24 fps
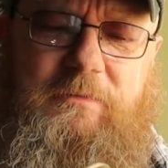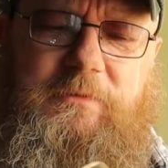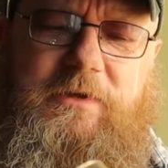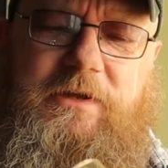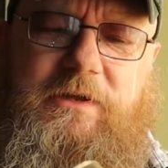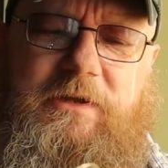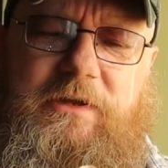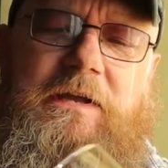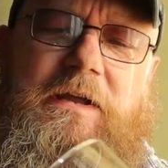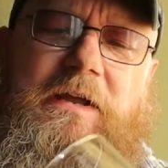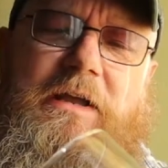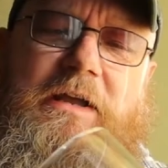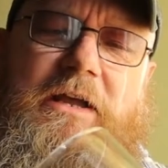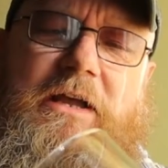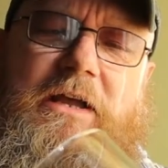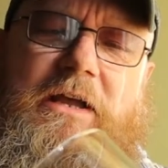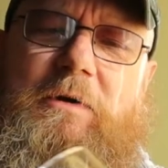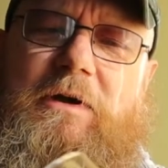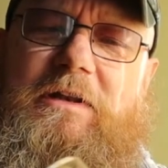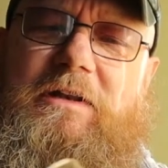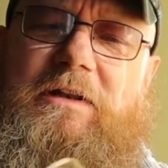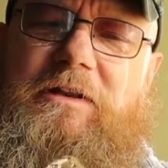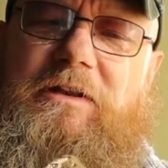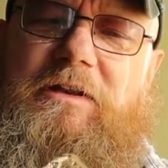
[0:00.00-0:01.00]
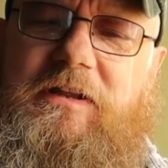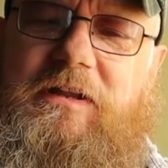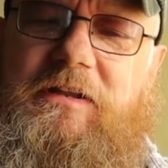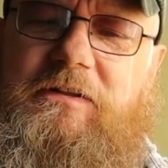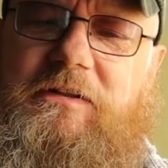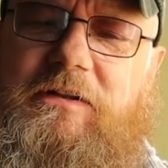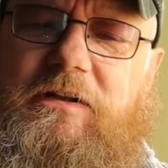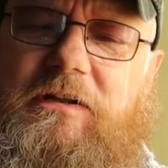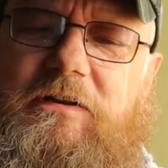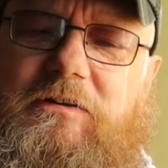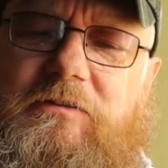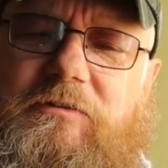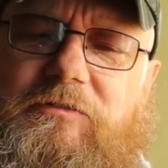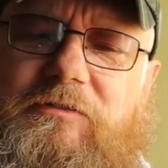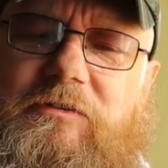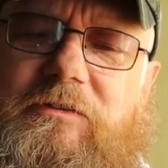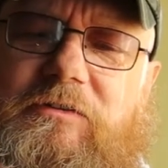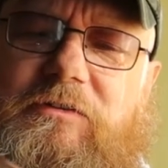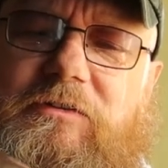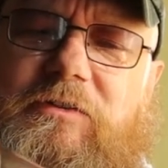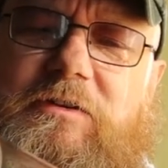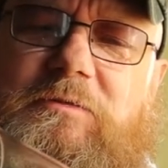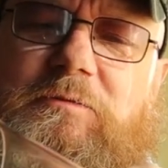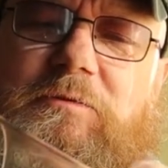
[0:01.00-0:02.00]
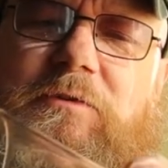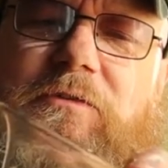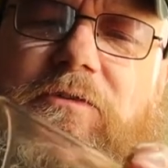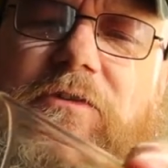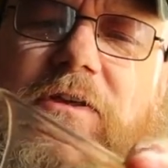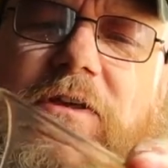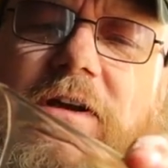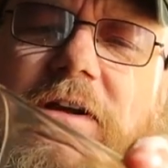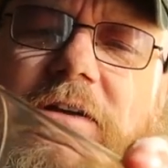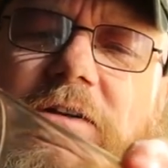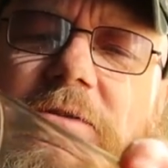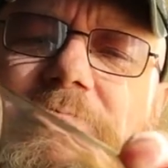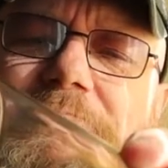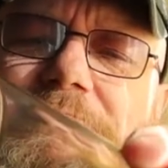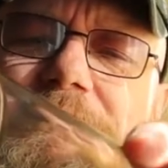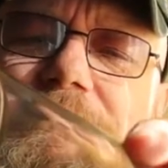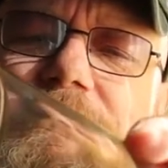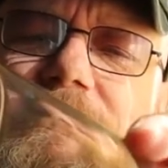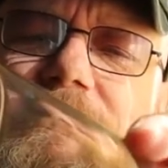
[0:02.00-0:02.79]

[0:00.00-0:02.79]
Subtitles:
up there. Anyway, let's get it in the glass and see what is going on.